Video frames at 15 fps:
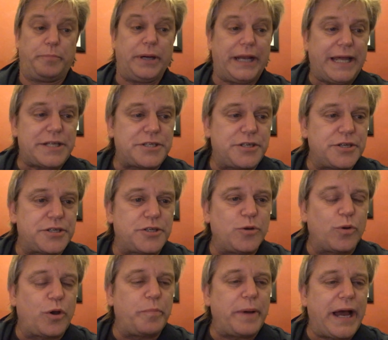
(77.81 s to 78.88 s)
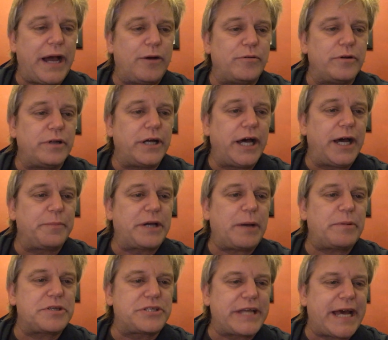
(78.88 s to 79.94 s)
But let's just talk about a
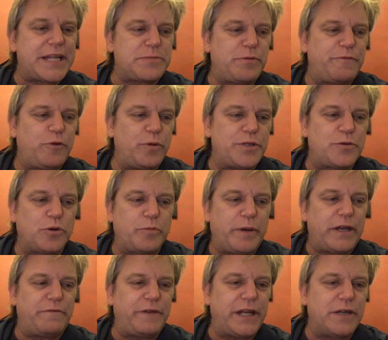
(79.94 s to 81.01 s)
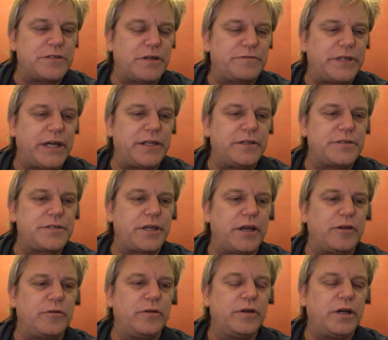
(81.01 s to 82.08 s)
couple of stats before we talk about the videos I've done.
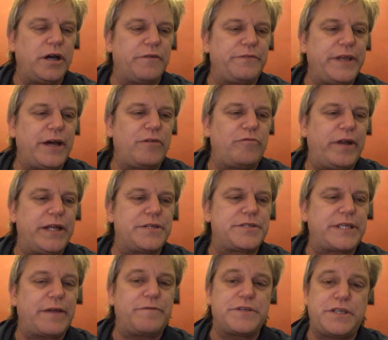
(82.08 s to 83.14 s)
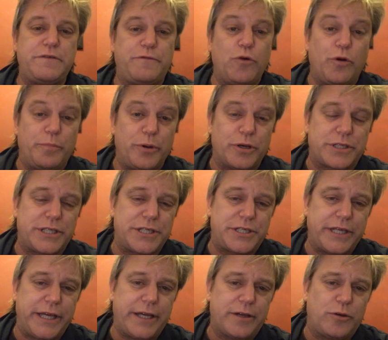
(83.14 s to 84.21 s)
So I've now read 74 books
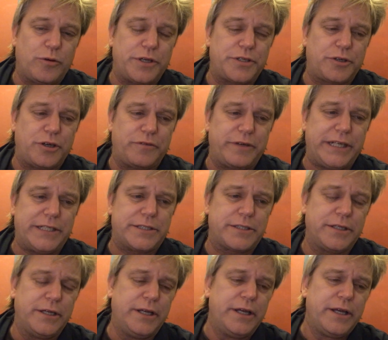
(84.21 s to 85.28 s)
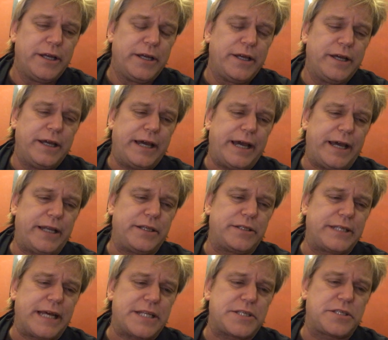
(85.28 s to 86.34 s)
this year, according to Goodreads.
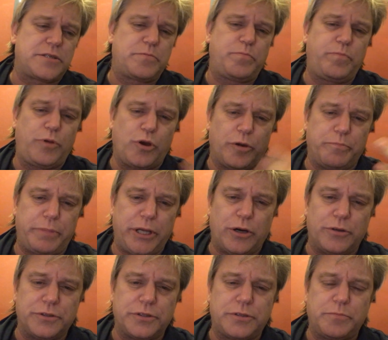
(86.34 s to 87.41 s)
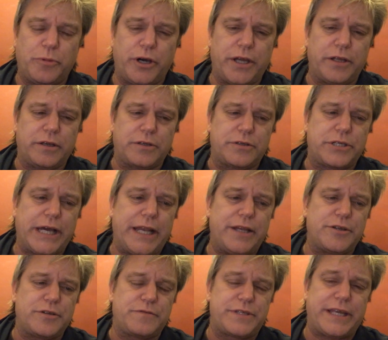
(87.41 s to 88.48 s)
And that's gone beyond my
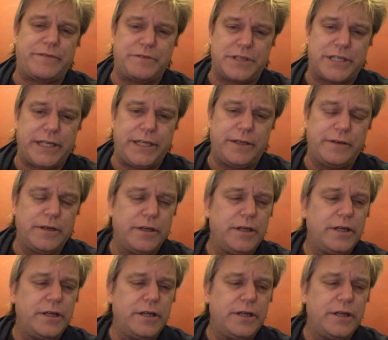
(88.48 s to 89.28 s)
challenge of 70.